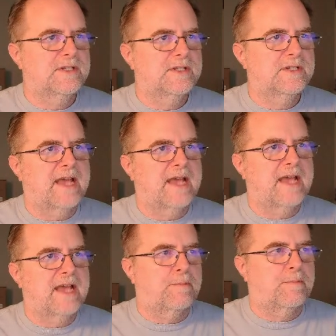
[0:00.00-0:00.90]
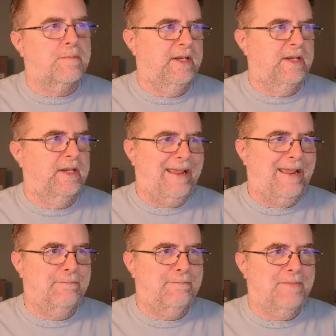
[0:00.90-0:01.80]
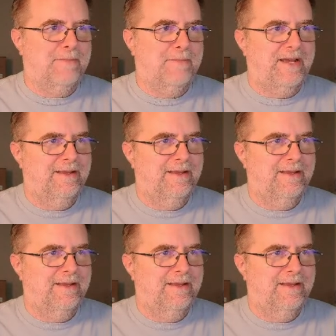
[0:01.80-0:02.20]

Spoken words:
And scenarios are basically just